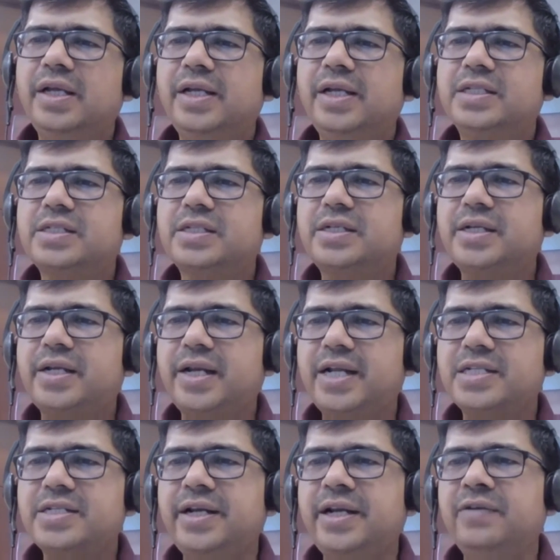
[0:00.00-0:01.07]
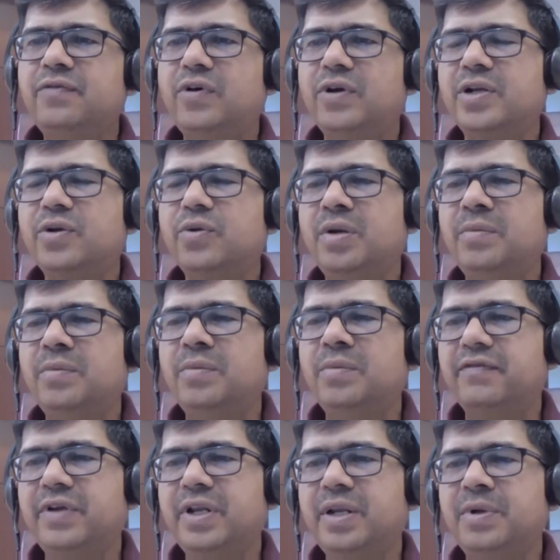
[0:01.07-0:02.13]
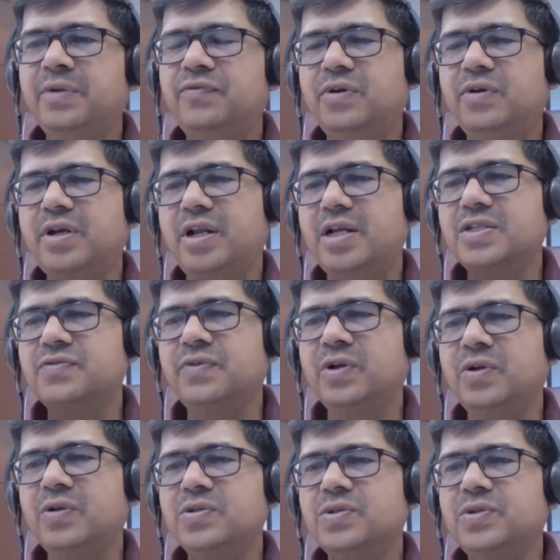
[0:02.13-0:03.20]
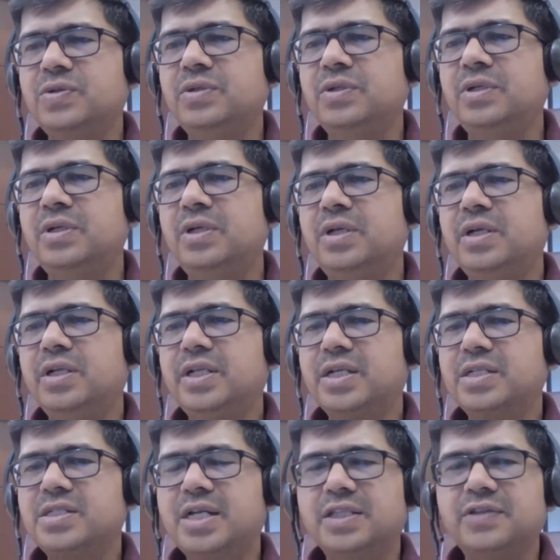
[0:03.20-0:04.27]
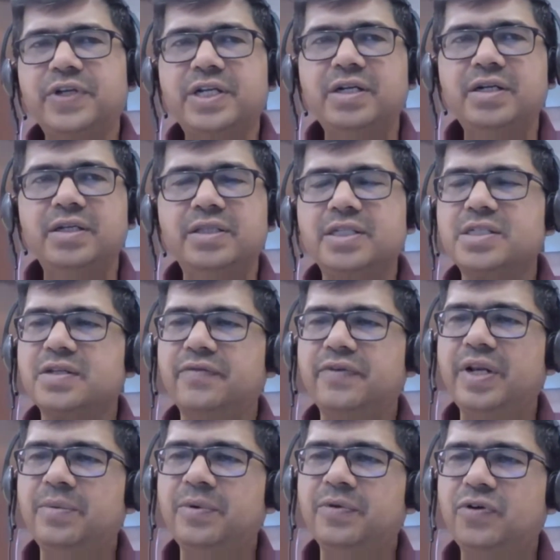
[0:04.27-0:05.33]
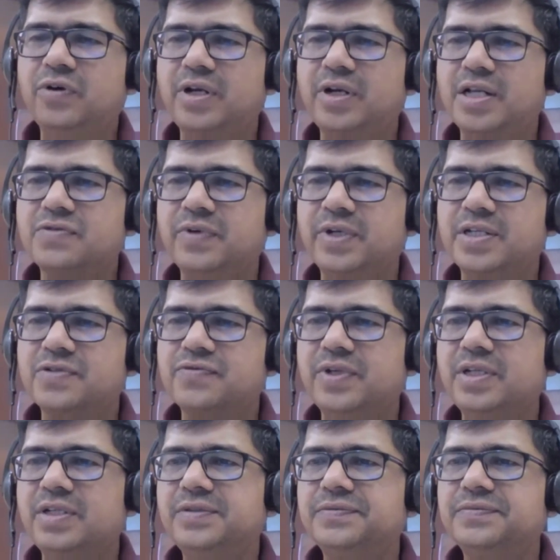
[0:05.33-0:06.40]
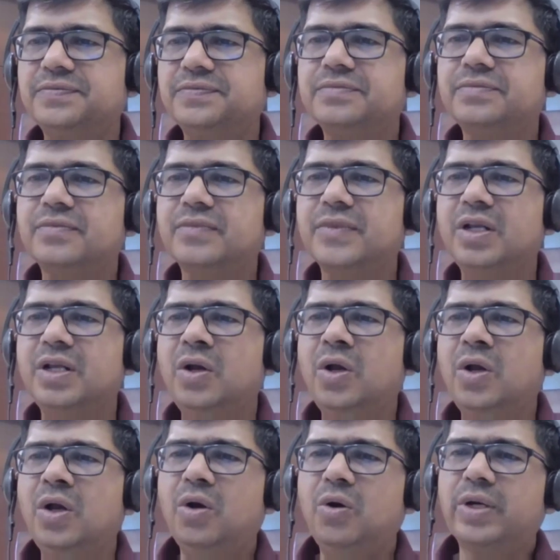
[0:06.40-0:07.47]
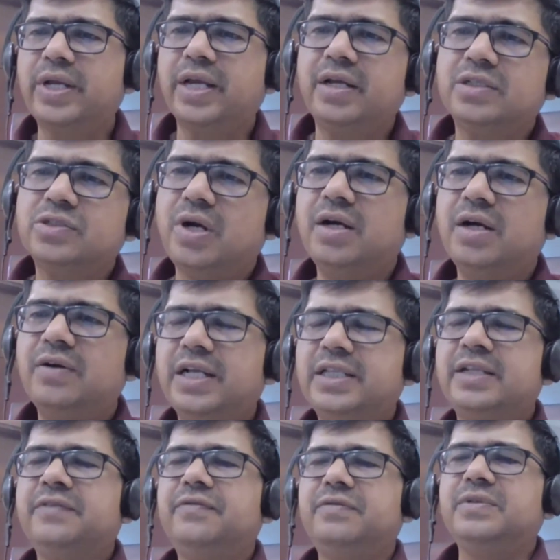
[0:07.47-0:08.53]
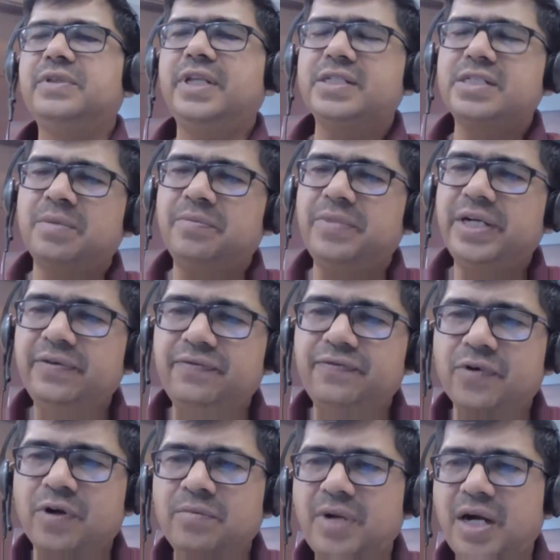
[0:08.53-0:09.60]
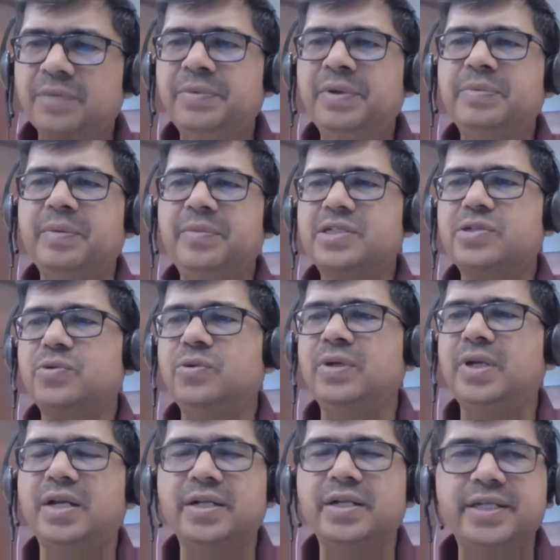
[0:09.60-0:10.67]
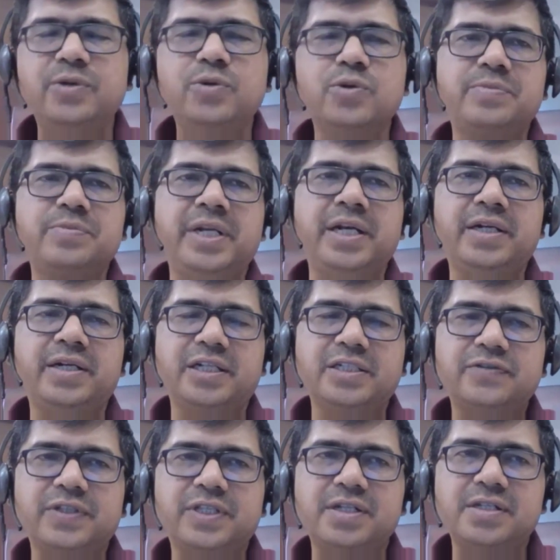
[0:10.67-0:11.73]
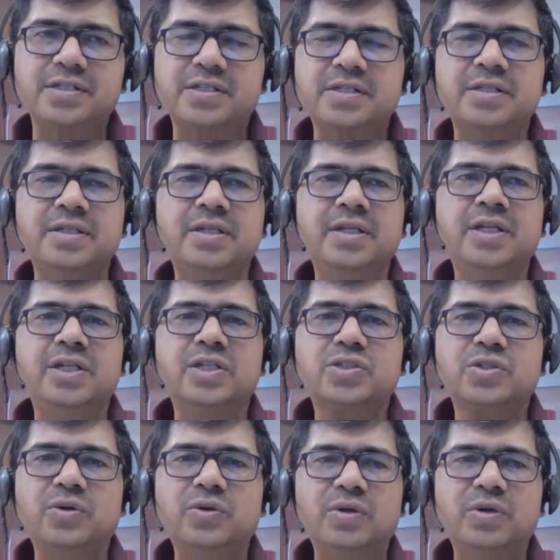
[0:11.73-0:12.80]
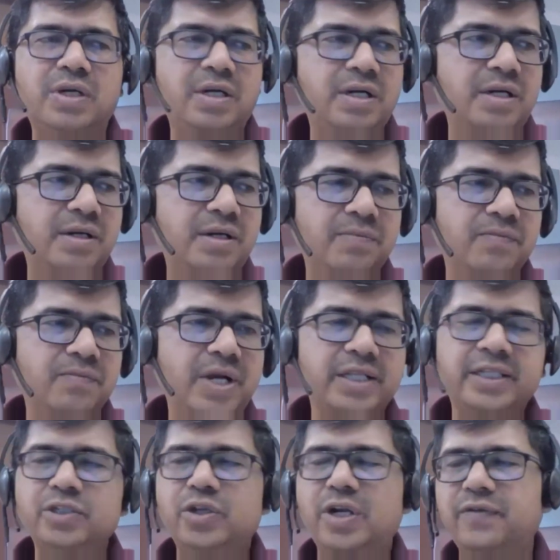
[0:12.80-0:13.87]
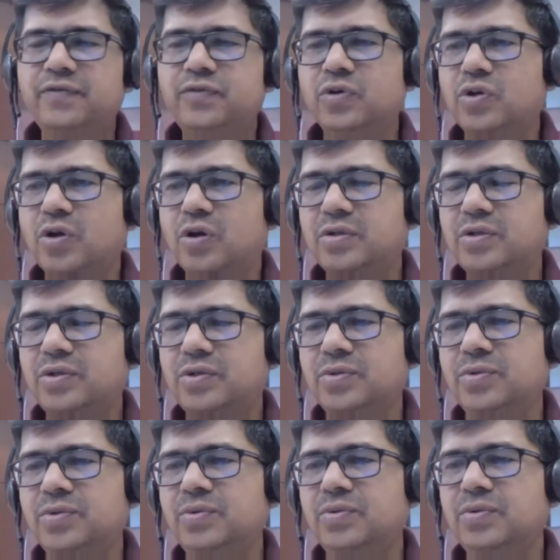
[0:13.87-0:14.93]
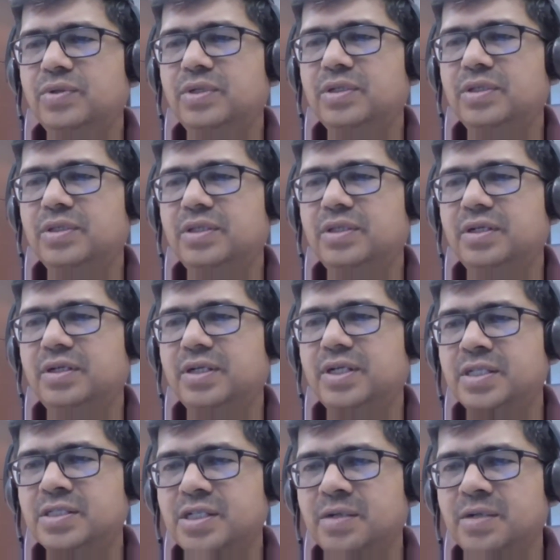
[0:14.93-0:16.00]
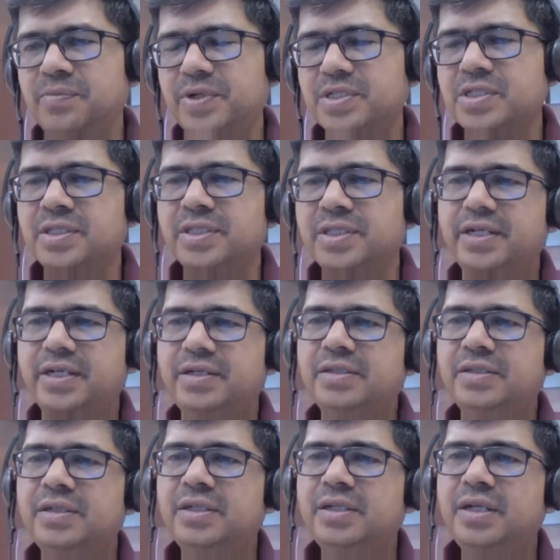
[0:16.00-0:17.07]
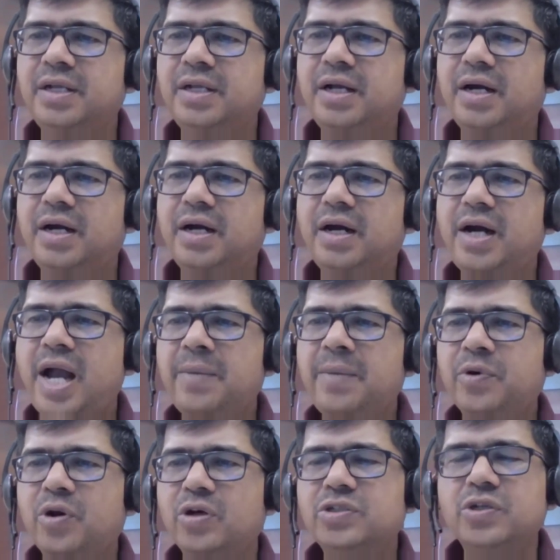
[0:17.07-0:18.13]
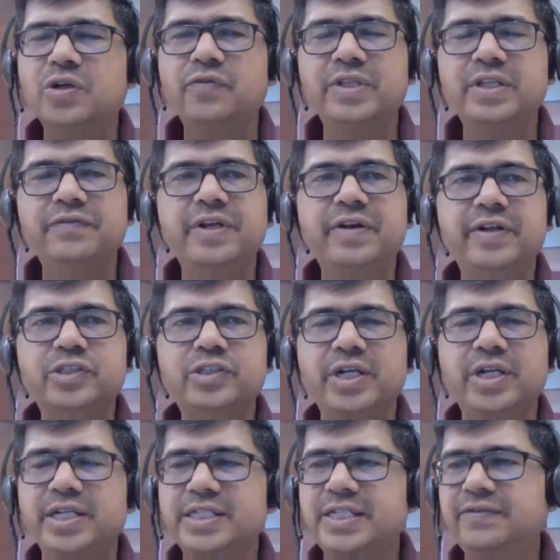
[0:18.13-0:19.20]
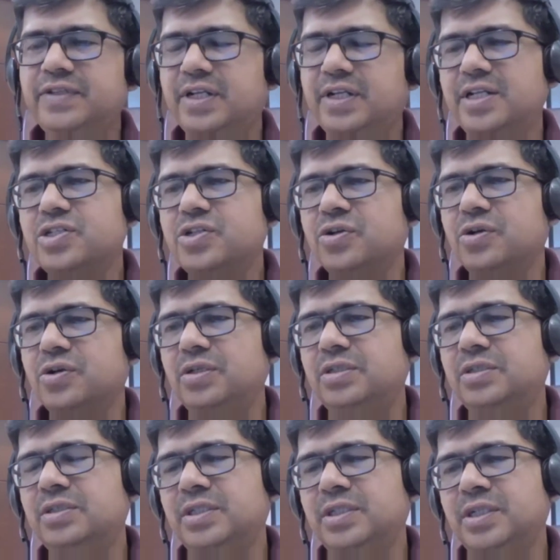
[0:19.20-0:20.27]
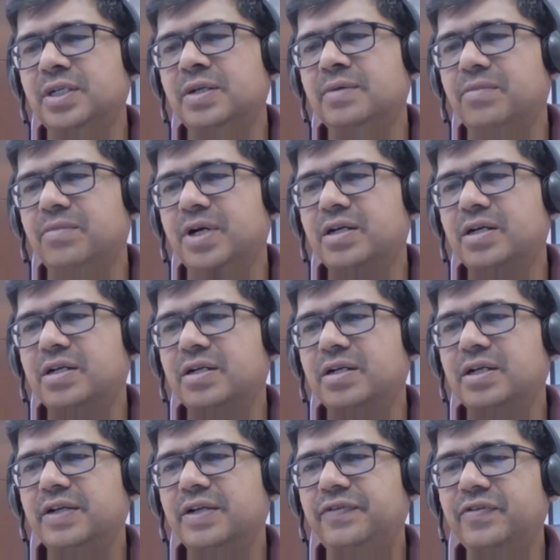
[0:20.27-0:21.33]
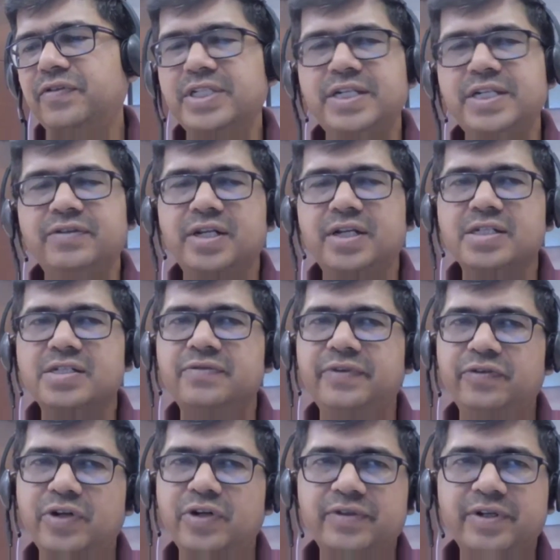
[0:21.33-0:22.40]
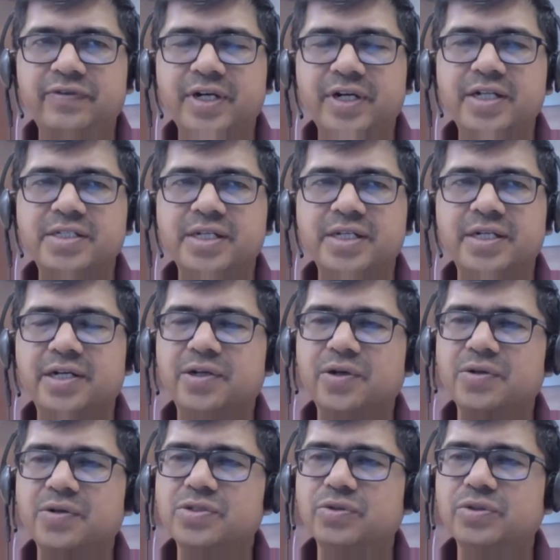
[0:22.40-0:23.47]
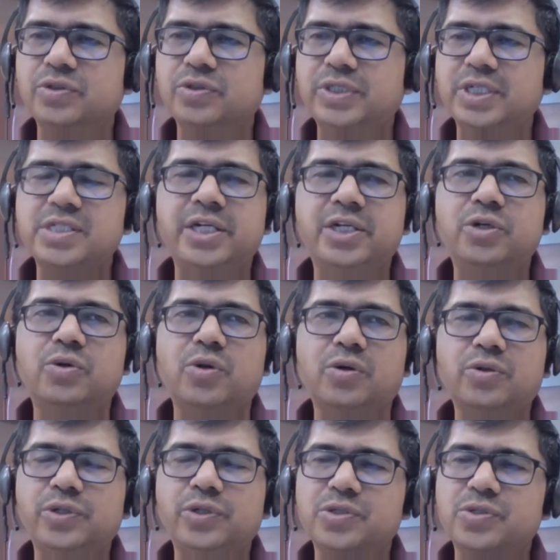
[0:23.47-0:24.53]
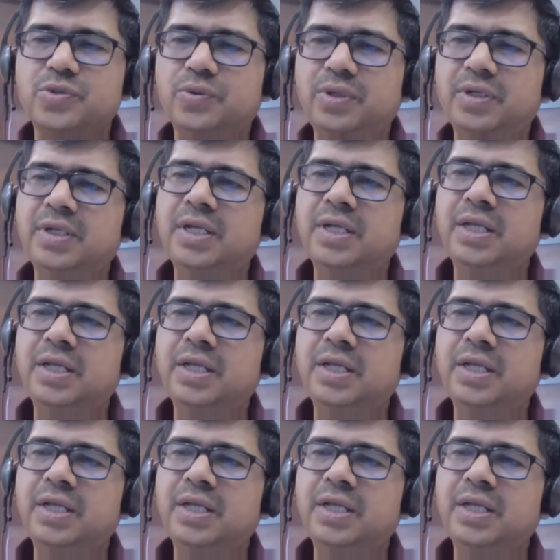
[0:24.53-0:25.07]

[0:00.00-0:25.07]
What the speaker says: Is CREST Green Warrior Olympiad available for class 1 also? Yes, Satvika, this is available for class 1 as well. Okay, so I think there's somebody from Army Public School Narangi who's been in touch with us. So I think you'll have to talk to the concerned person there. I'm not sure whether we have actually received the list or not, but if you have received the list, we would have definitely sent it across. So you just need to talk to your school.